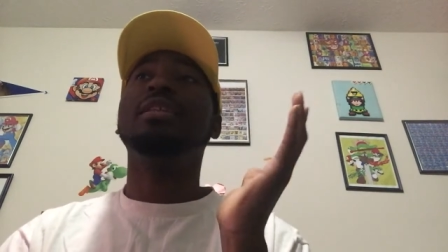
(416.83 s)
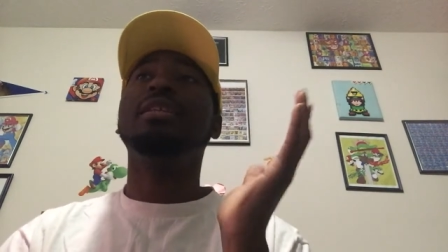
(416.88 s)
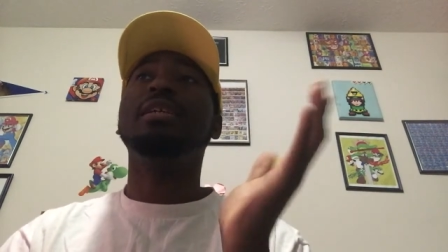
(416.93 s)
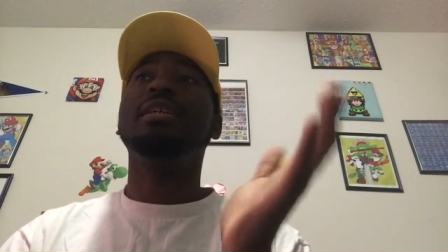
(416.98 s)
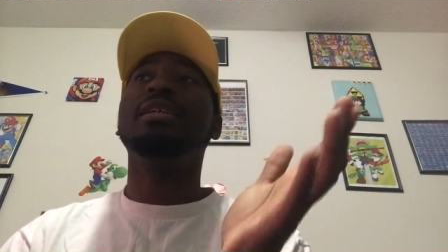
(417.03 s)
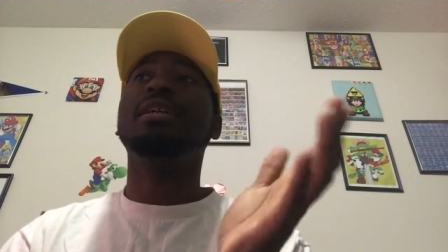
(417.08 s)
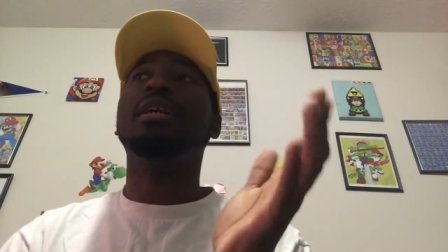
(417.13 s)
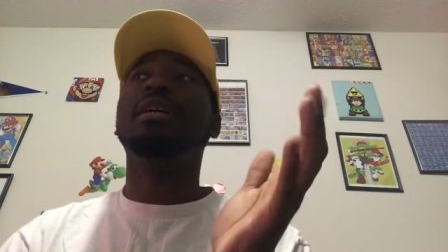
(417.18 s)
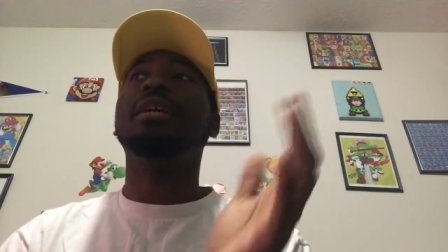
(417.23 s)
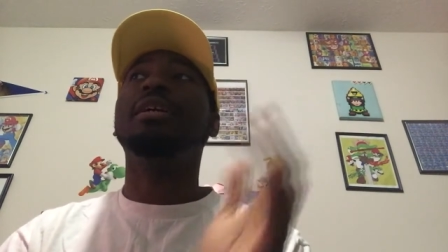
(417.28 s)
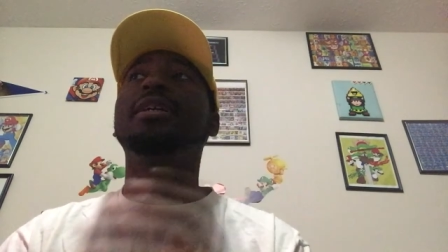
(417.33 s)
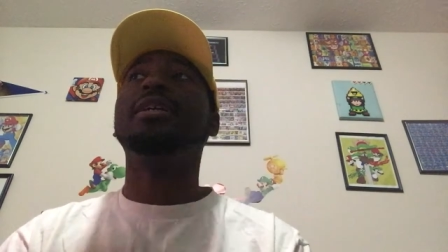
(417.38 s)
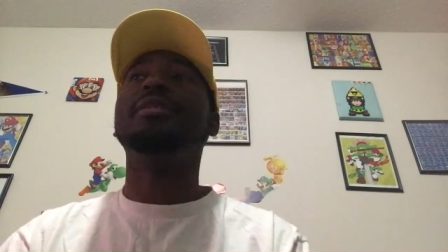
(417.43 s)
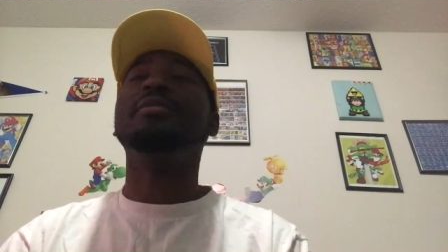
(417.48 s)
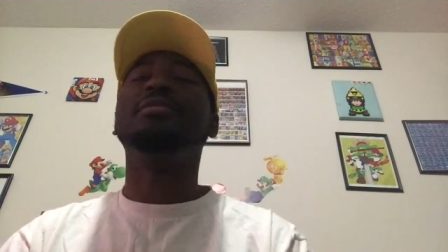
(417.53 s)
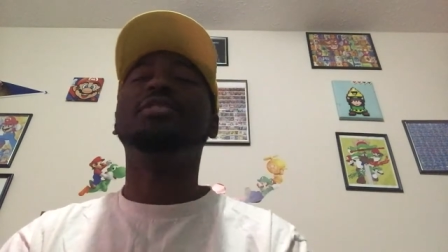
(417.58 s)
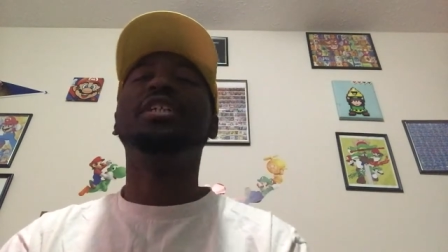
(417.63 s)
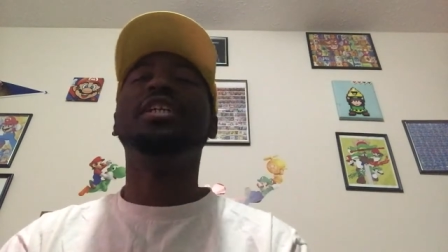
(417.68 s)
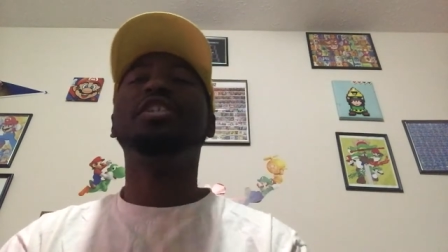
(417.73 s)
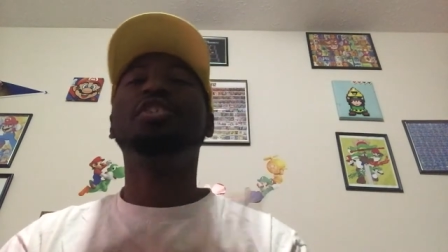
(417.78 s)
the uh,
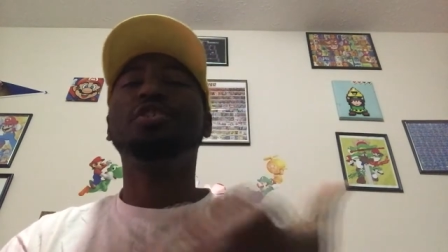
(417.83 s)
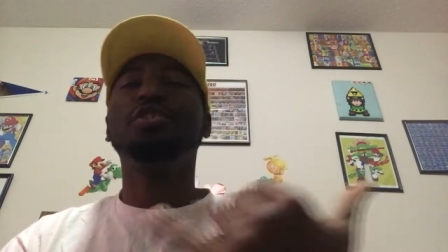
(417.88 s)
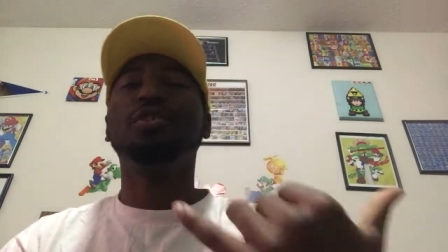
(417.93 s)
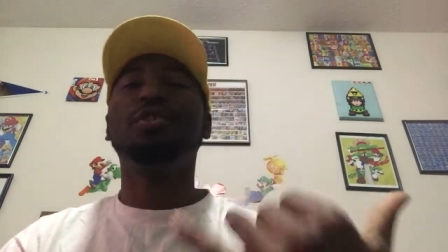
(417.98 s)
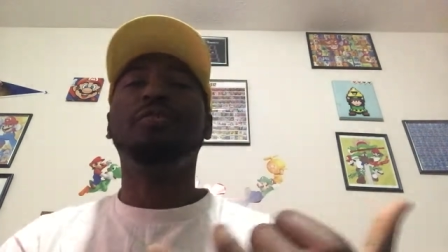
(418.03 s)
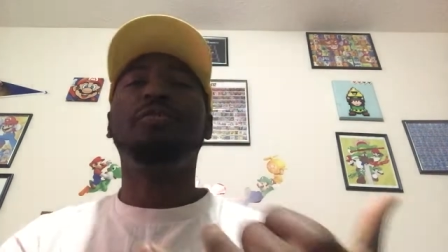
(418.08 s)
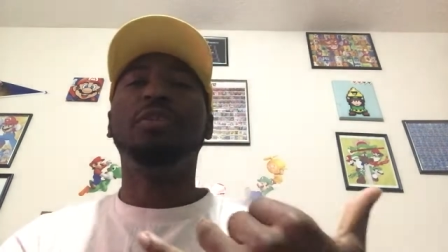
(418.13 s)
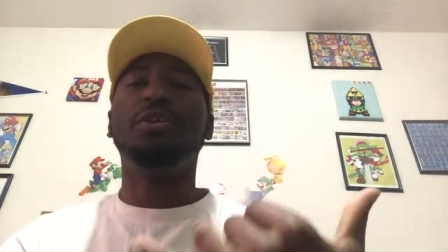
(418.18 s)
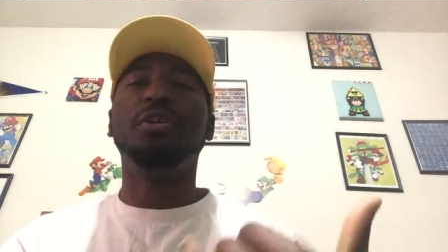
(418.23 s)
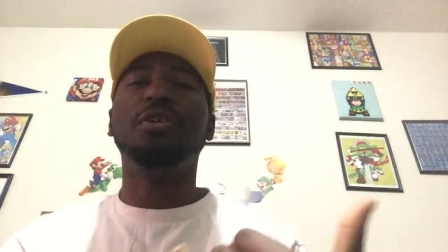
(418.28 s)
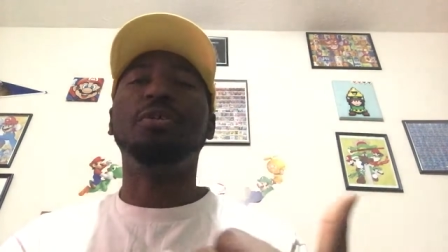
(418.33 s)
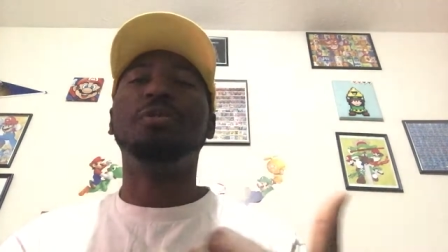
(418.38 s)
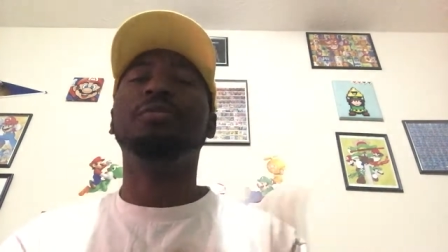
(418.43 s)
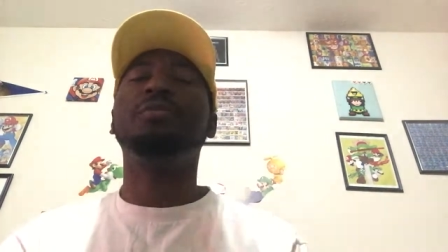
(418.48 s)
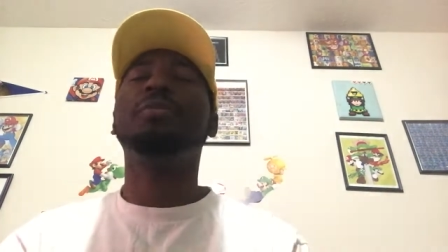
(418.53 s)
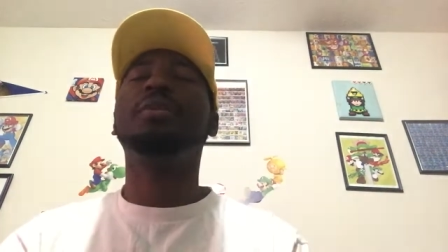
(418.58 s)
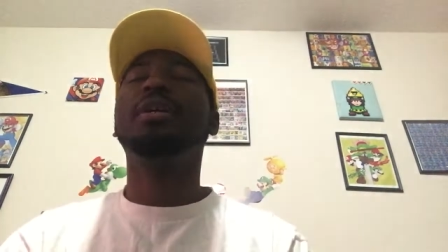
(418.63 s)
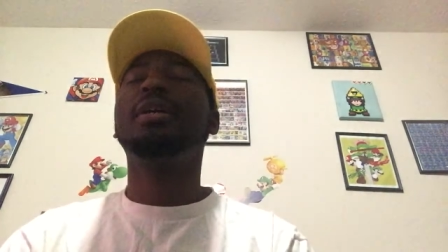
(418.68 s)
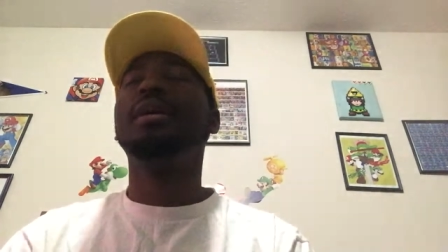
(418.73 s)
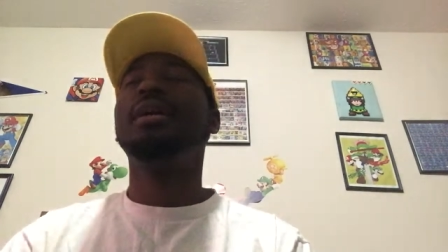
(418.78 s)
digital
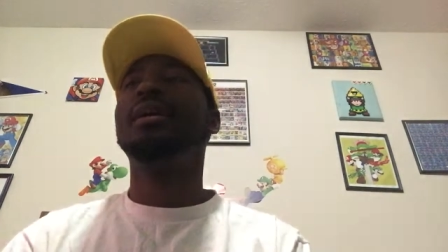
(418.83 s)
phone